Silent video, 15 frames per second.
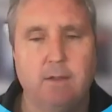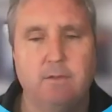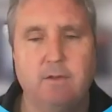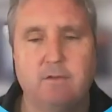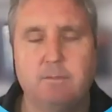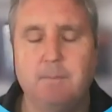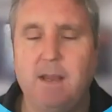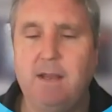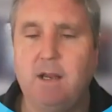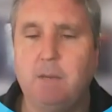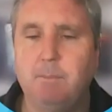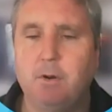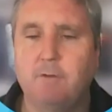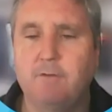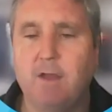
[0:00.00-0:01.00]
that's made
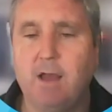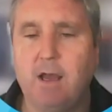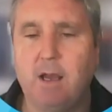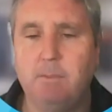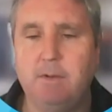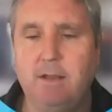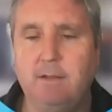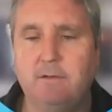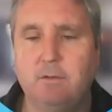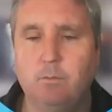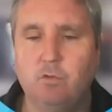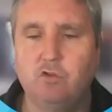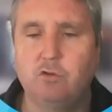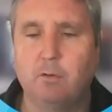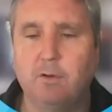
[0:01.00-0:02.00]
up of carbon
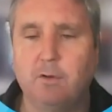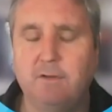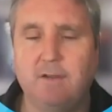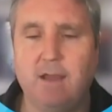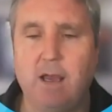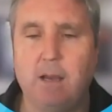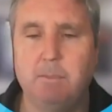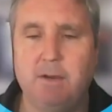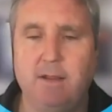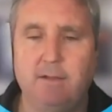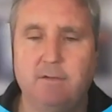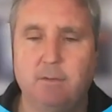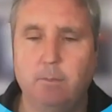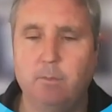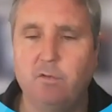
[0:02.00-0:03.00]
atoms joined to carbon
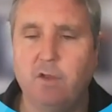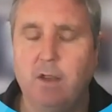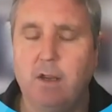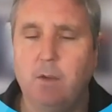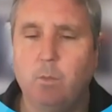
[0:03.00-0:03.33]
atoms,